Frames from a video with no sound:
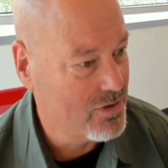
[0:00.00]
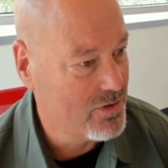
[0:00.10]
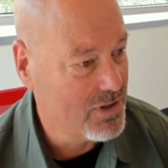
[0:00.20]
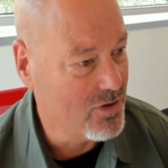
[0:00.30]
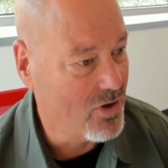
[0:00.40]

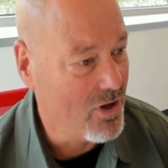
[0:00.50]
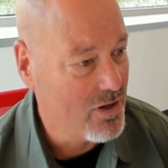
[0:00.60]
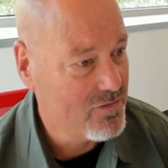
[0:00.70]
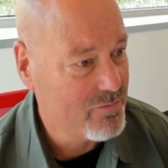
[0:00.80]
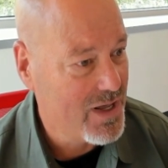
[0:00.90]
In
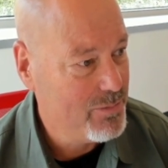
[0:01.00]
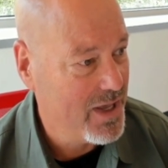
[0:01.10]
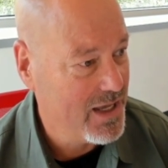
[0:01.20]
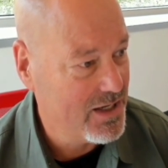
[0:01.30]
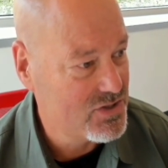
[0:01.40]
all of my
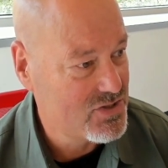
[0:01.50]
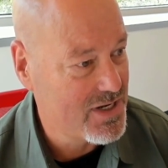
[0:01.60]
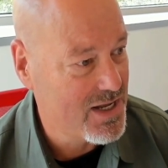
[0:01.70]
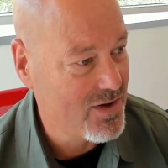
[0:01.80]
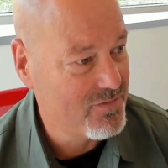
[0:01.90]
pages
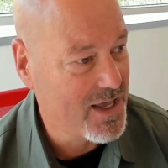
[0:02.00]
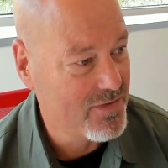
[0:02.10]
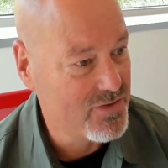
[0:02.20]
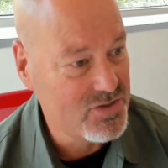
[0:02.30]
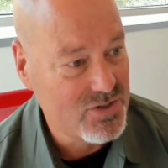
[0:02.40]
now, I've
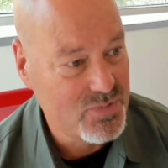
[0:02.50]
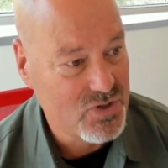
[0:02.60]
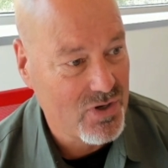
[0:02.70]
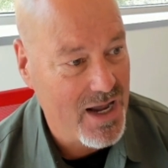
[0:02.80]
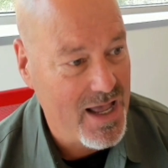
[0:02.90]
got the
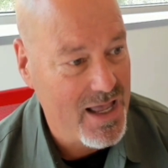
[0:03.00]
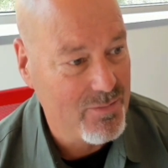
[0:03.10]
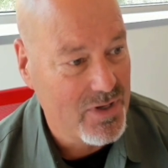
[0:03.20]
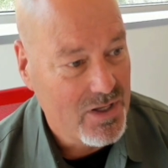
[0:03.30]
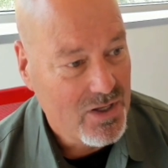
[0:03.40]

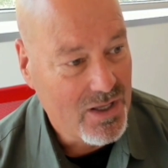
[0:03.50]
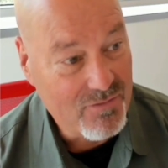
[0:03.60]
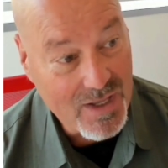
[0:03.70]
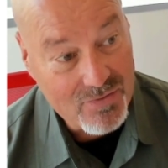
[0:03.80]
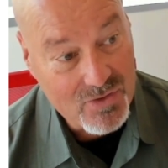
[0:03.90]
subscribe,
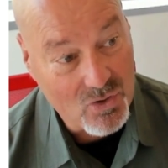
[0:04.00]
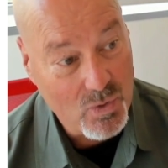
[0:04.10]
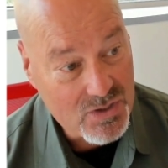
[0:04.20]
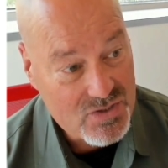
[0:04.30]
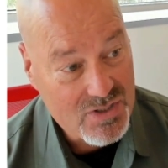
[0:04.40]
I've got the
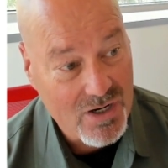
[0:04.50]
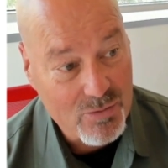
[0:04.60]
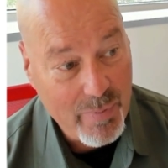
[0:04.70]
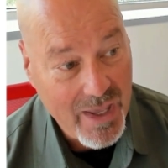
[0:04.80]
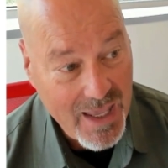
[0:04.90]
QuickStart
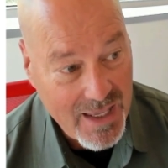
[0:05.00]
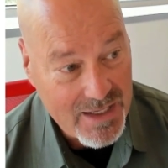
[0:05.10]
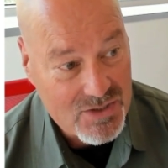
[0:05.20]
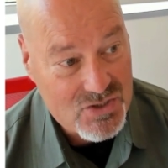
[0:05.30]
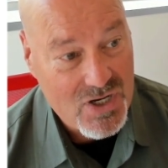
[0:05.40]

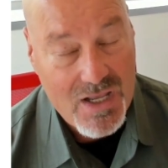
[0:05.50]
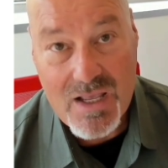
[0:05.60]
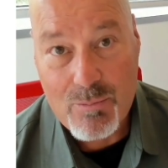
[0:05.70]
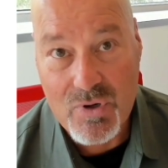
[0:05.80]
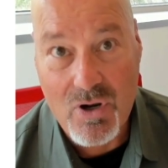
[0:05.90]
page,
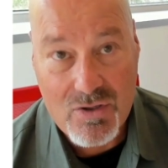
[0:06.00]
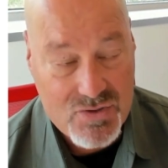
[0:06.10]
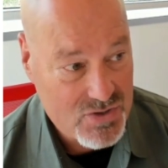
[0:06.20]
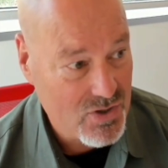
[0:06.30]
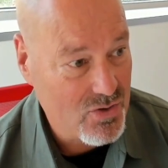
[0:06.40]
but
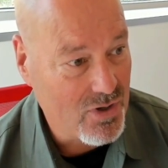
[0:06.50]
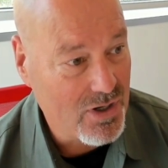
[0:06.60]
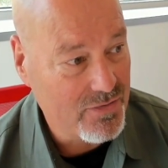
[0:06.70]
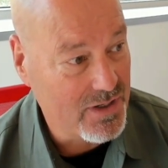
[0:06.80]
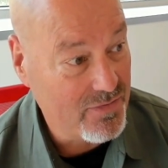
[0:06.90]
also
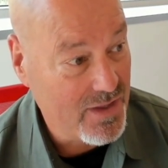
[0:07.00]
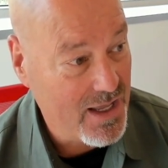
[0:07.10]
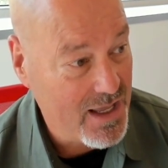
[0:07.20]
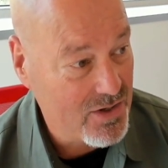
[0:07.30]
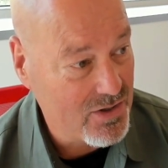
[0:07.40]
in the
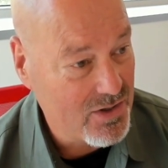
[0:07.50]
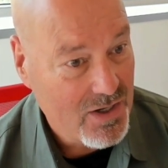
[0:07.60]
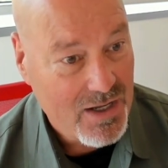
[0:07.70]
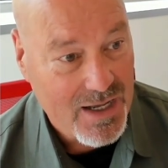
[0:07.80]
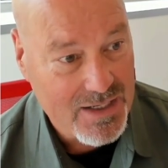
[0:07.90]
header,
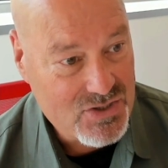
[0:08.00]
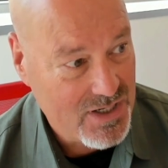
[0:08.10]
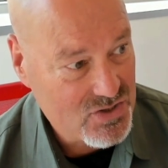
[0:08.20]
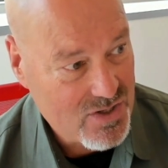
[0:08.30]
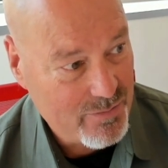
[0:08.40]
I
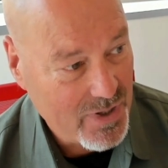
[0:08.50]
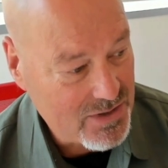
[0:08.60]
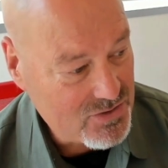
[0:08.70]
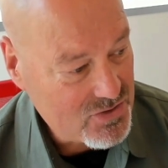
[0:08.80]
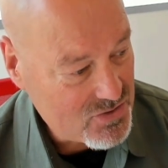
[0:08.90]
changed the
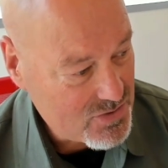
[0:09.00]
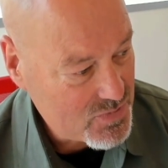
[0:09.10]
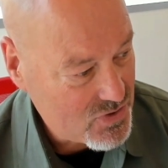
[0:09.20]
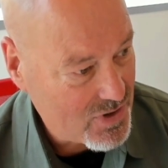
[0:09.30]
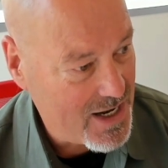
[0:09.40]
button to
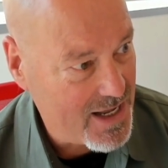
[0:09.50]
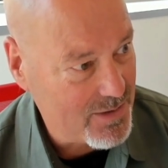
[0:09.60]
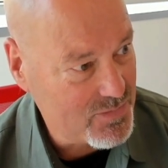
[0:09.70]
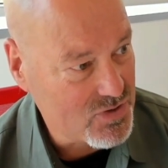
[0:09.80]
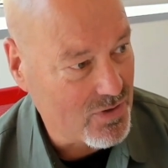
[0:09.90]

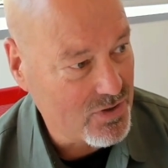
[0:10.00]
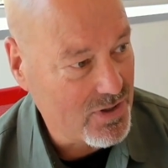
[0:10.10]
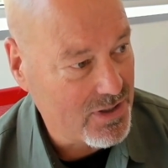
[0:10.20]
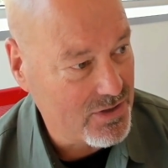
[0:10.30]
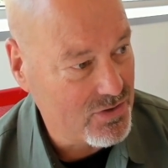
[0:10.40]
subscribe. So all you
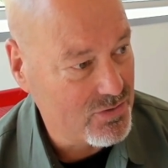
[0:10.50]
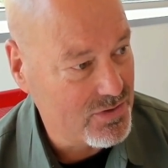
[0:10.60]
got to do